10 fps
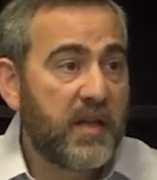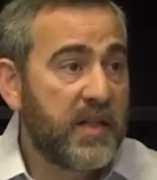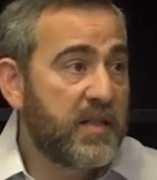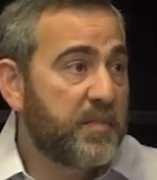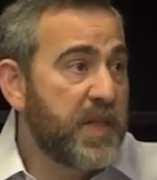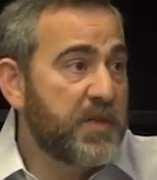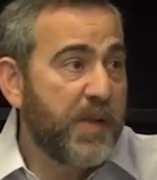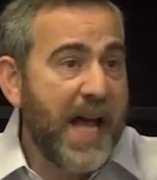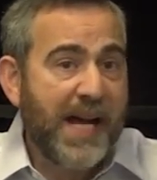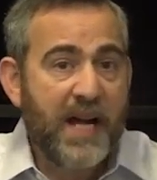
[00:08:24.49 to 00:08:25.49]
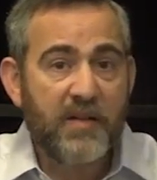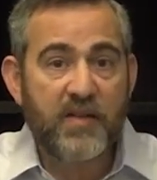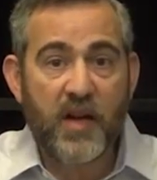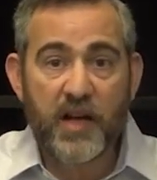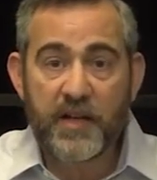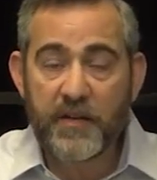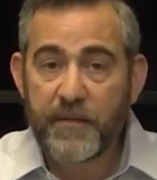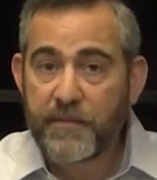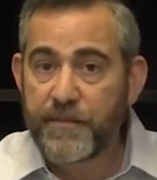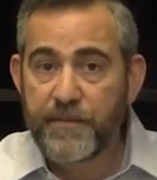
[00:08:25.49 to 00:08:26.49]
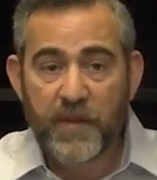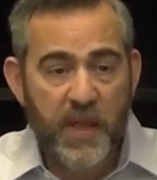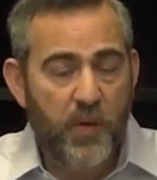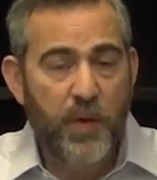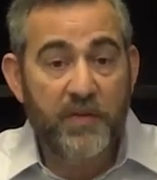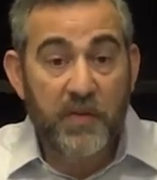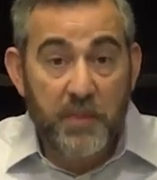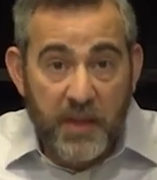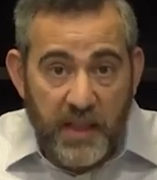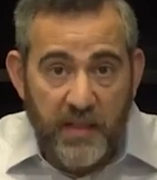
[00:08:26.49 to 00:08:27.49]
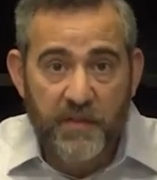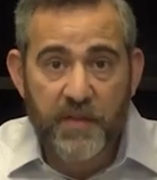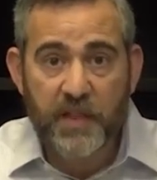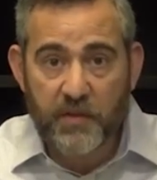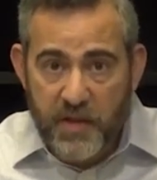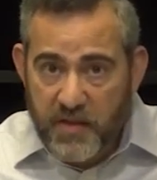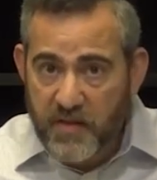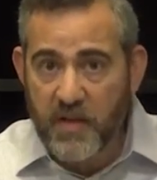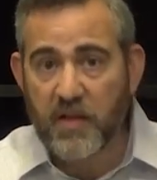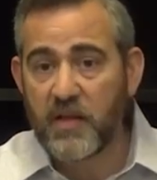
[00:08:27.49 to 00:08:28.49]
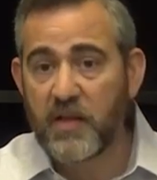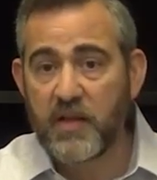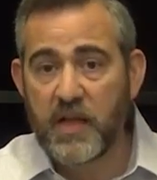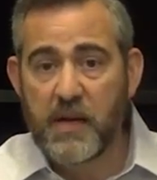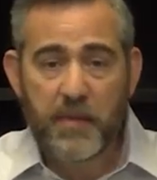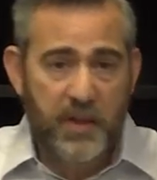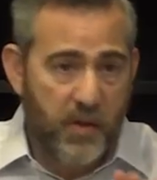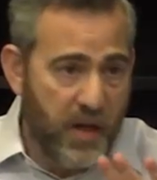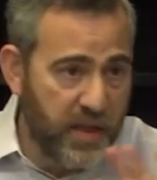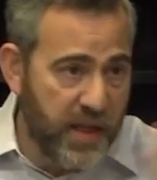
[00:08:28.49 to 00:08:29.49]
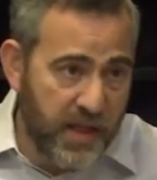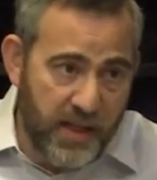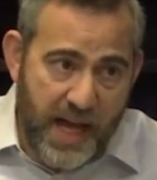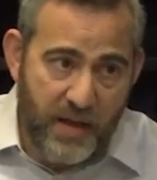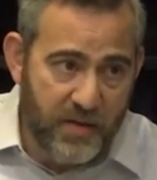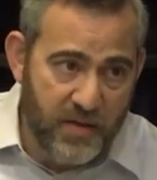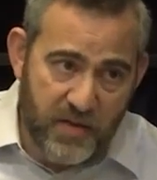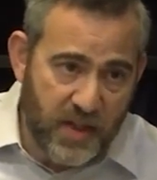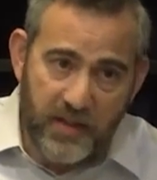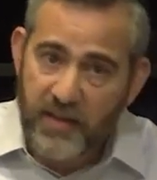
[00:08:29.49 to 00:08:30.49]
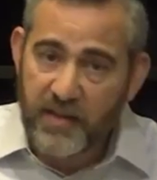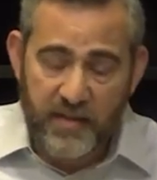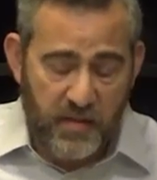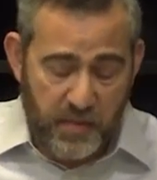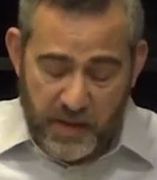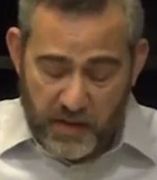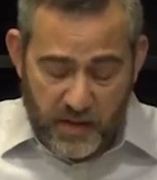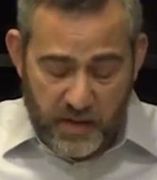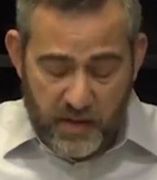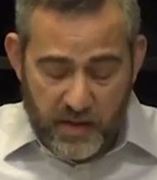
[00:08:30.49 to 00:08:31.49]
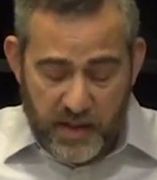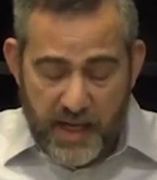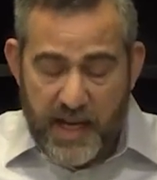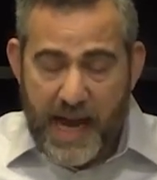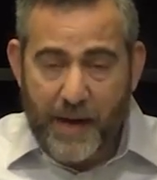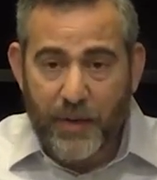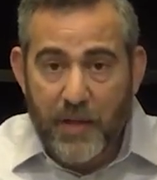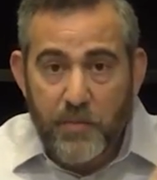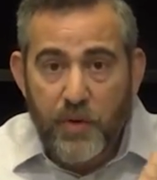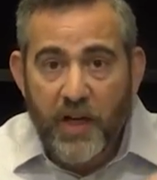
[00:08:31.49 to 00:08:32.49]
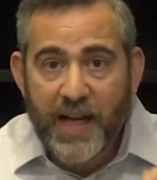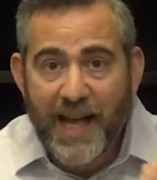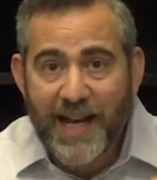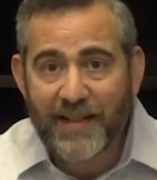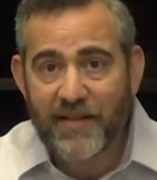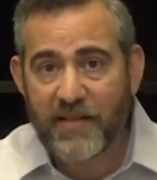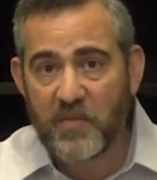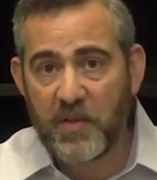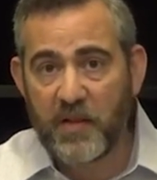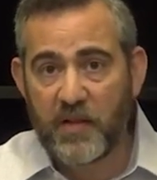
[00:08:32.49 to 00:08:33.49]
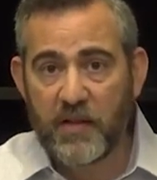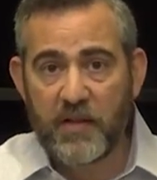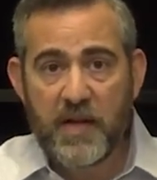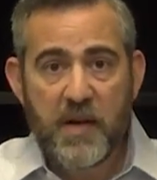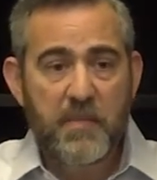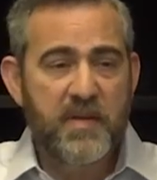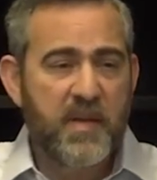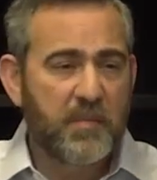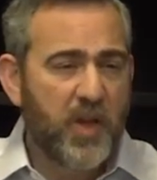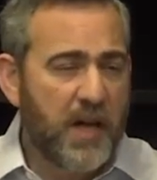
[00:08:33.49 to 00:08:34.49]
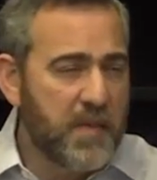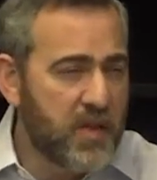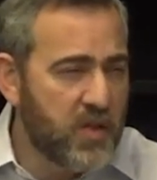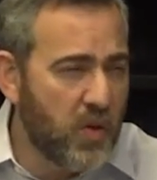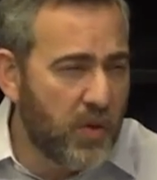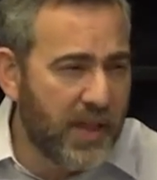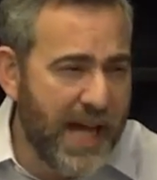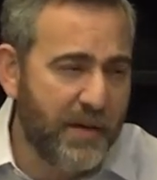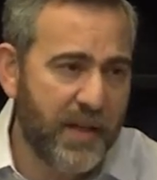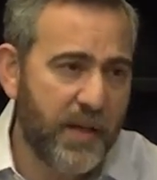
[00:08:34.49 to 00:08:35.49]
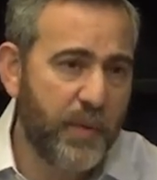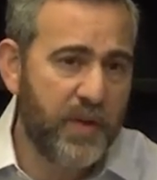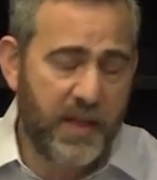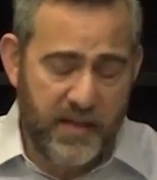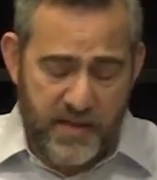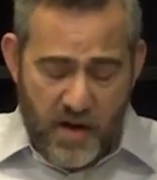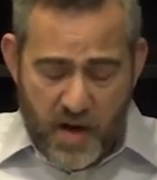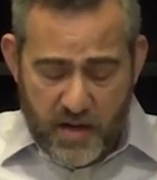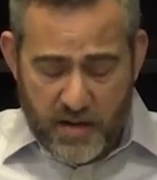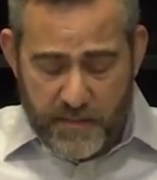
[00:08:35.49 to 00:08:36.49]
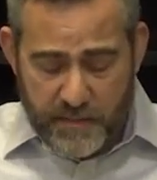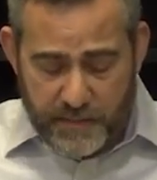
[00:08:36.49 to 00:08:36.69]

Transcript: It's pitch black outside." No, we have to believe that there is a sun, but there are thick clouds. The sun didn't disappear. Our emuna cannot disappear, but sometimes it's so cloudy that we think it's gone.